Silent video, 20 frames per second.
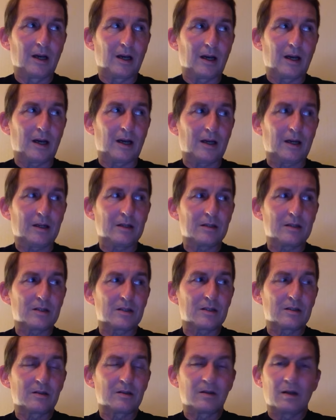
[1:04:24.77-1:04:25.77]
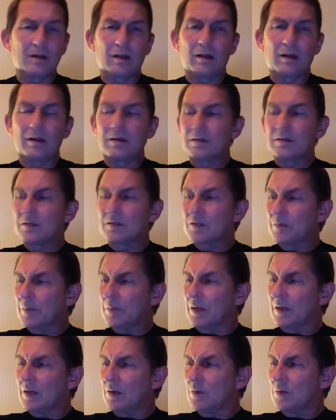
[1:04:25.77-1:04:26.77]
And
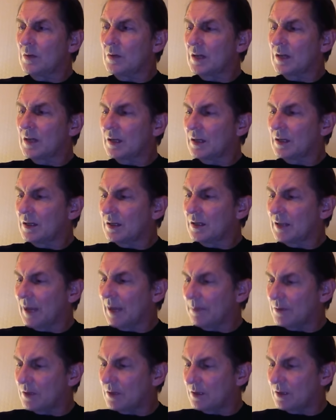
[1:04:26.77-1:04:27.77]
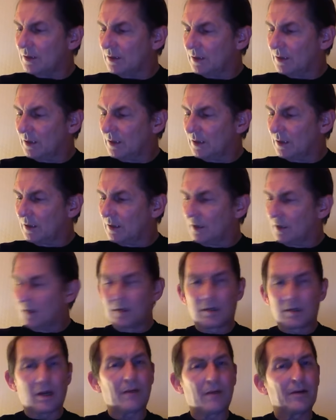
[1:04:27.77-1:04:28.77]
Sabina was kept
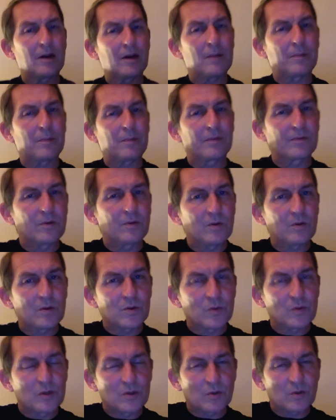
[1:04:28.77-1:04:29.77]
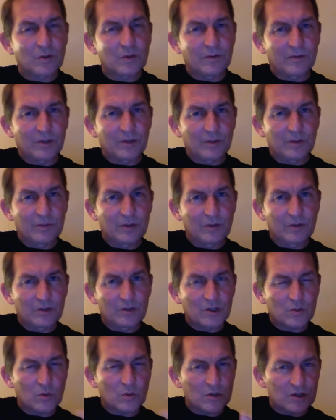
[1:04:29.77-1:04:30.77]
covered up, of course. We saw the film, you
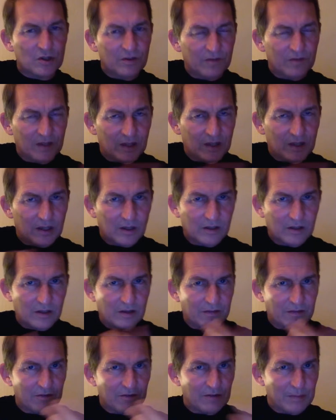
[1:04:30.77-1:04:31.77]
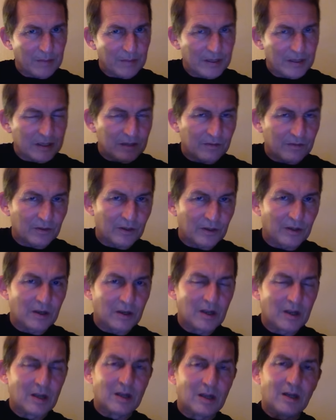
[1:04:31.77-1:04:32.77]
just watched the video, I don't have to repeat it for you.
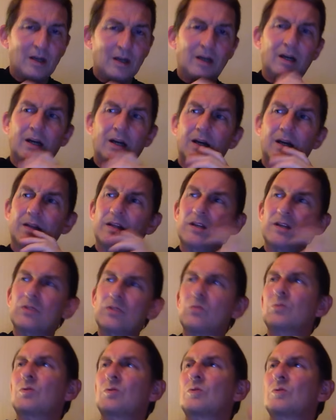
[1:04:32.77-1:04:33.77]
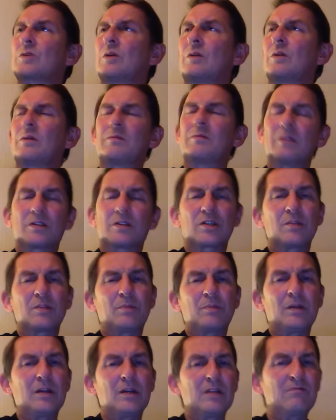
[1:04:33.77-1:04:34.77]
And there's all sorts going on. And
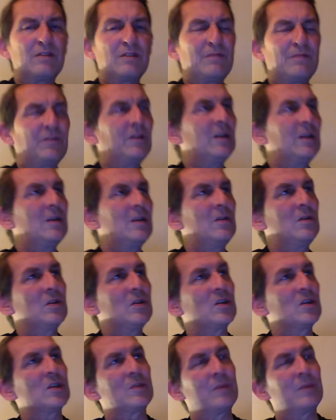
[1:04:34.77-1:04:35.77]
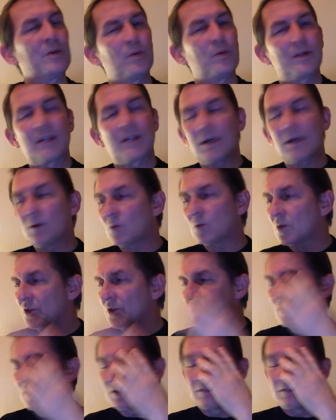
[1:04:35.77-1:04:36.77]
Sabina refuses to be withheld once
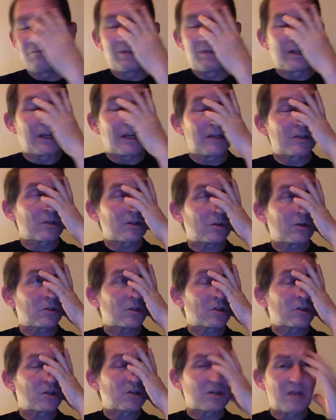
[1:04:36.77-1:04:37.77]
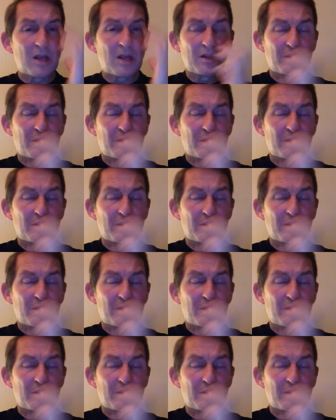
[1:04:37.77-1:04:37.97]
she regains consciousness.